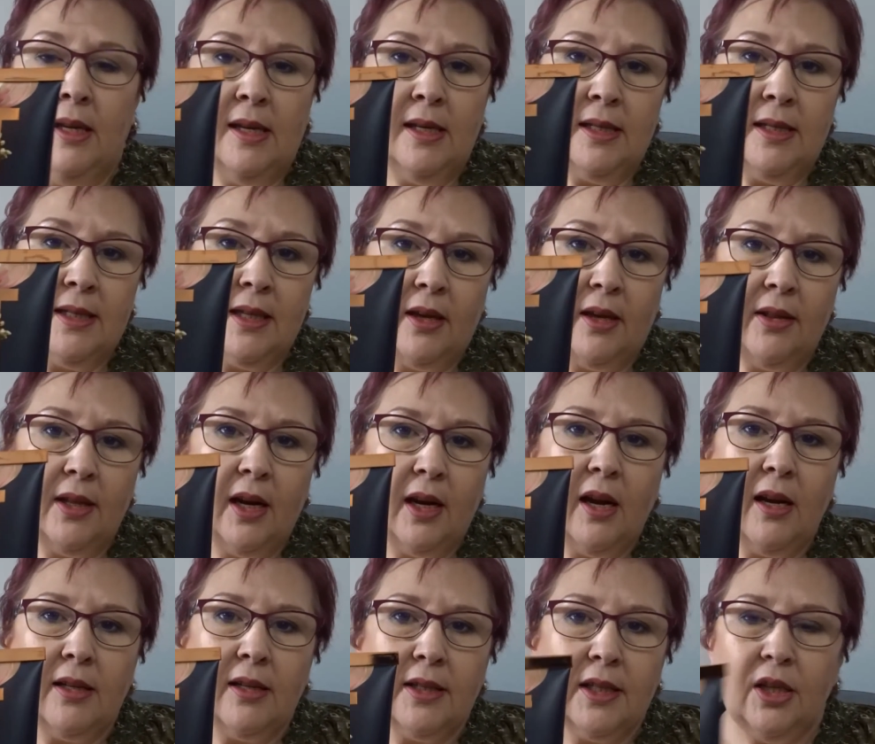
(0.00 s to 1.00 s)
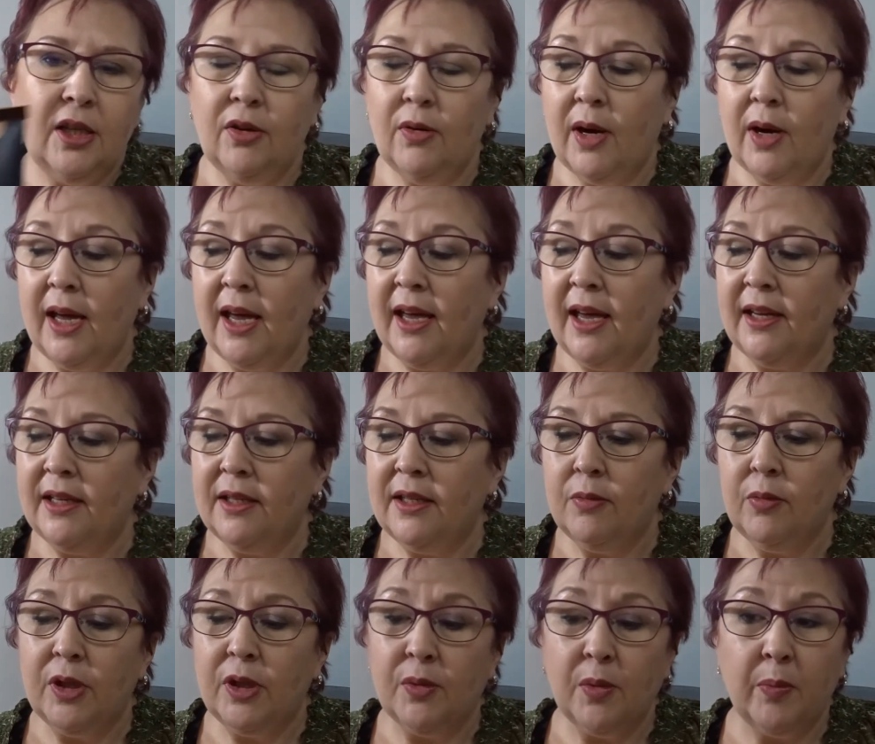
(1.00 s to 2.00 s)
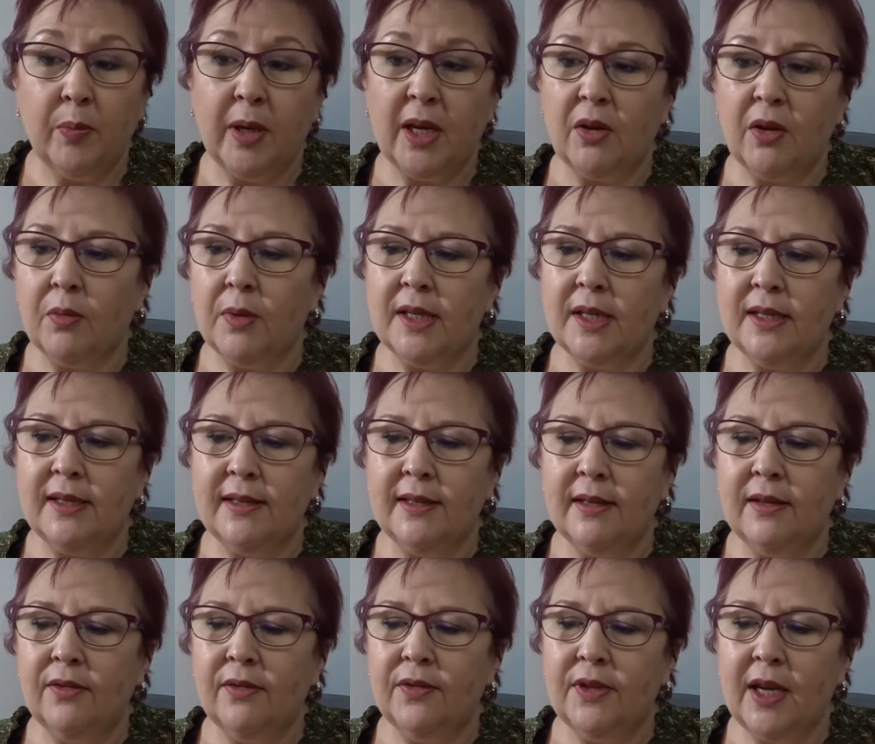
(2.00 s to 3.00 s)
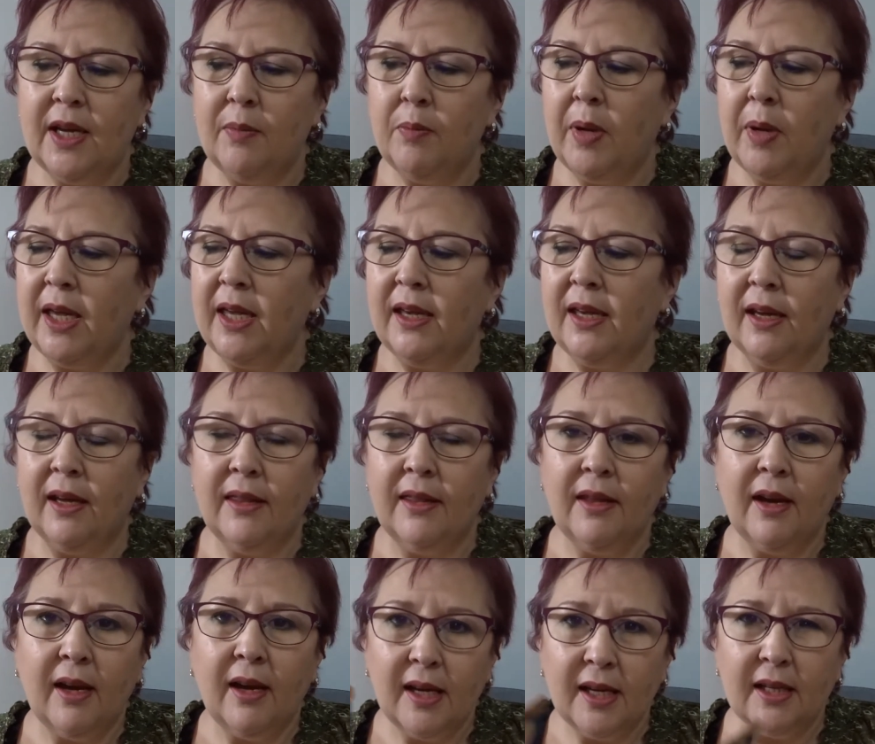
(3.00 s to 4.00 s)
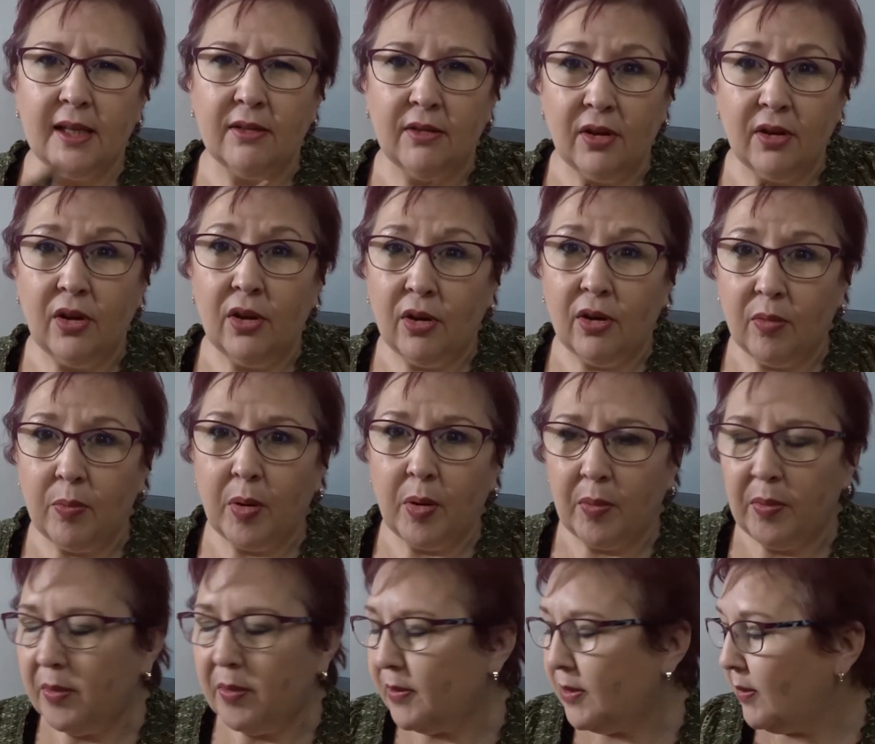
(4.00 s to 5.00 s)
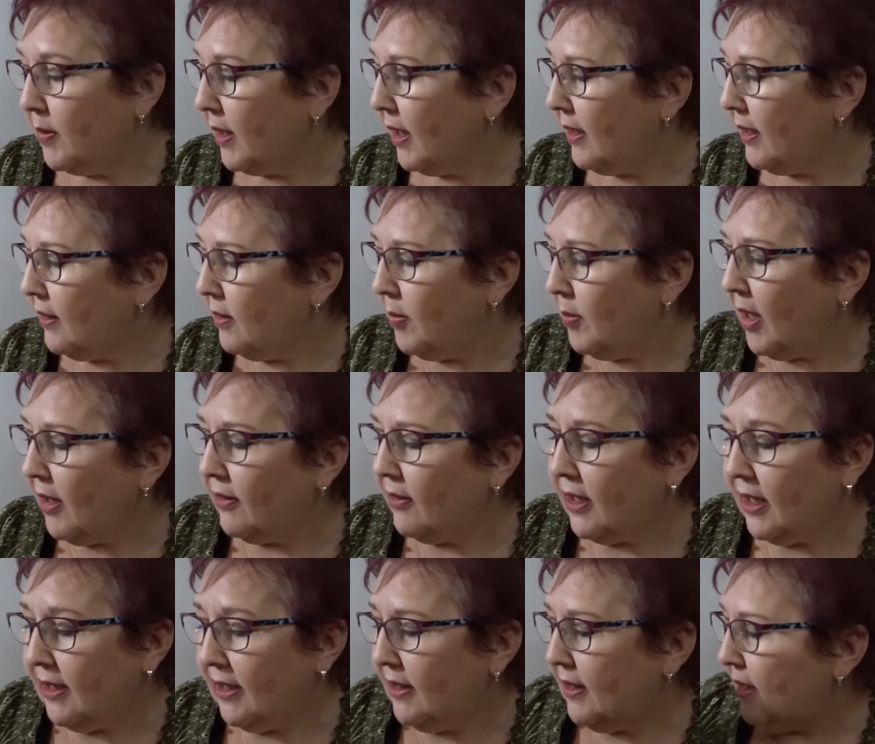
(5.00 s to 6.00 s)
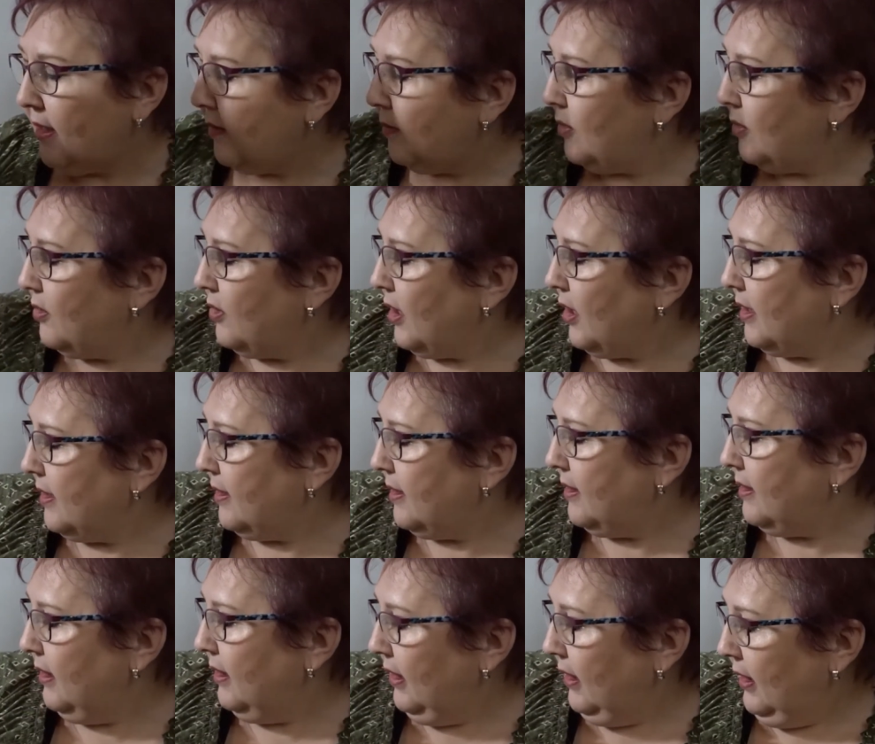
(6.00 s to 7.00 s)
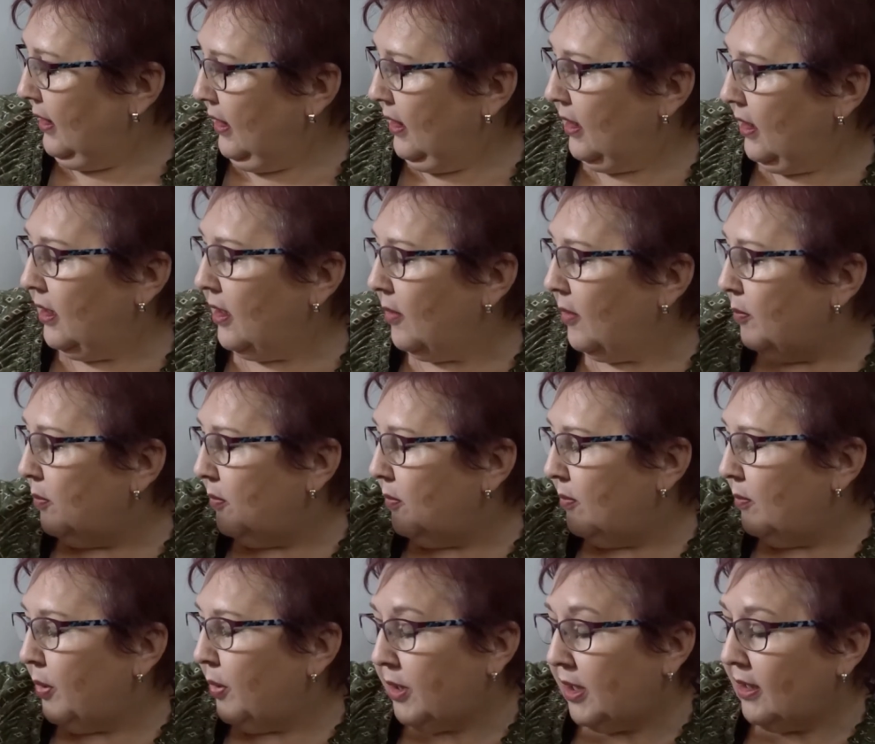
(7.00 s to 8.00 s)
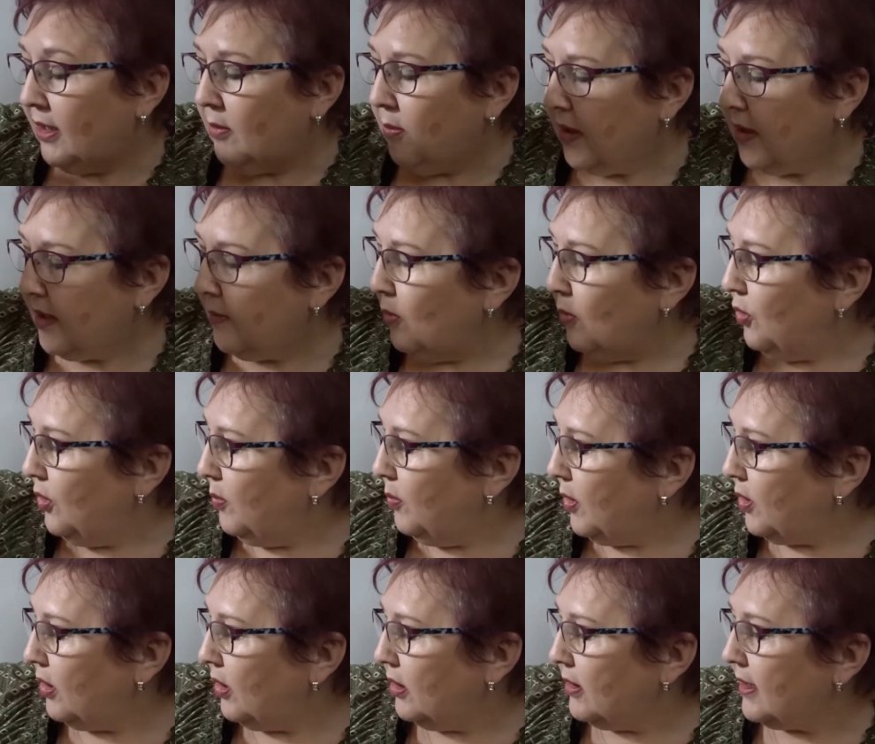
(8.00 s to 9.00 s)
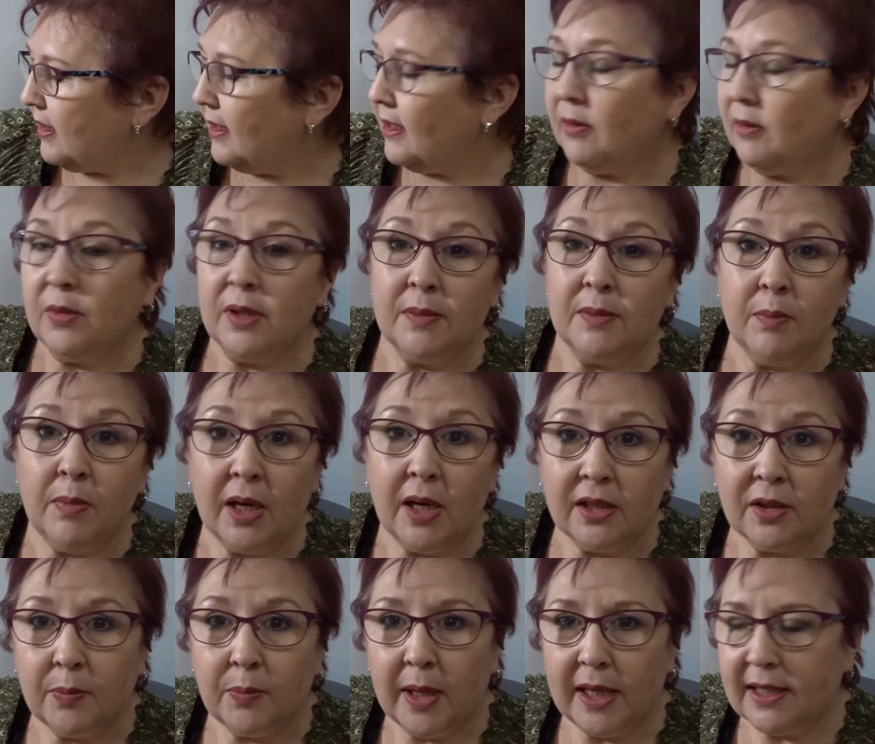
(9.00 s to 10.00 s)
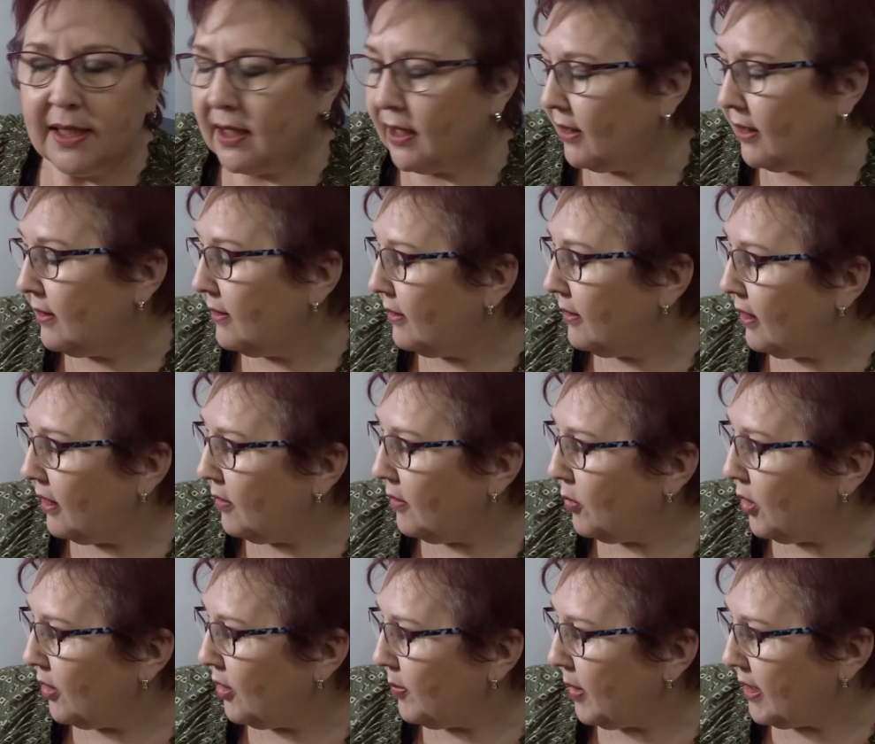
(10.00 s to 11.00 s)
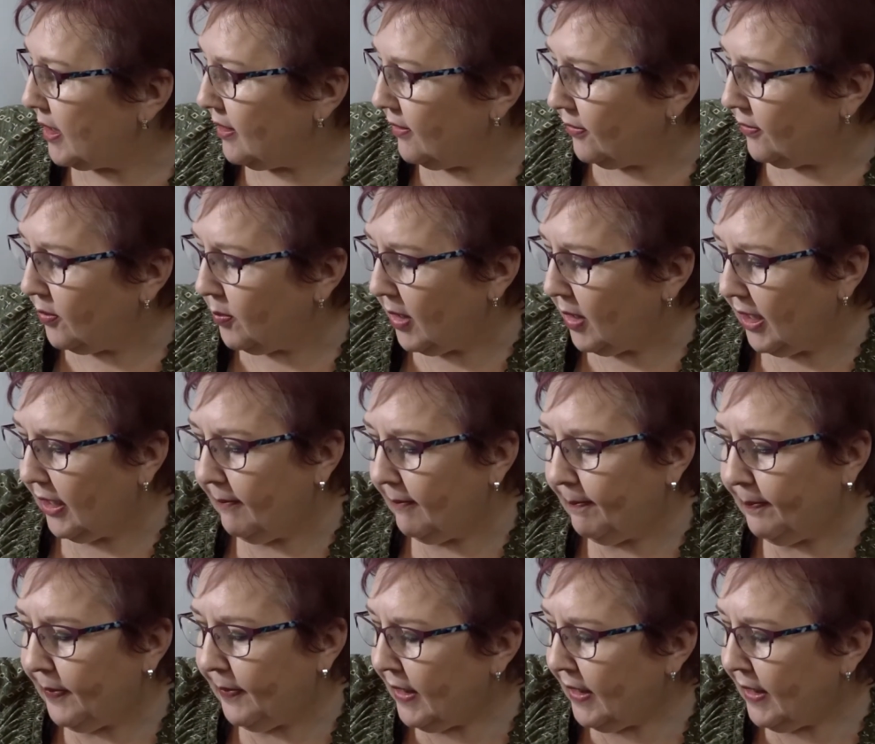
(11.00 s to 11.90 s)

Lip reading: So the last two I had, which were bigger ones of Ted Baker, I had a lot of problems with getting them out and ended up putting them in smaller bottles, and it was much better. It worked better for me.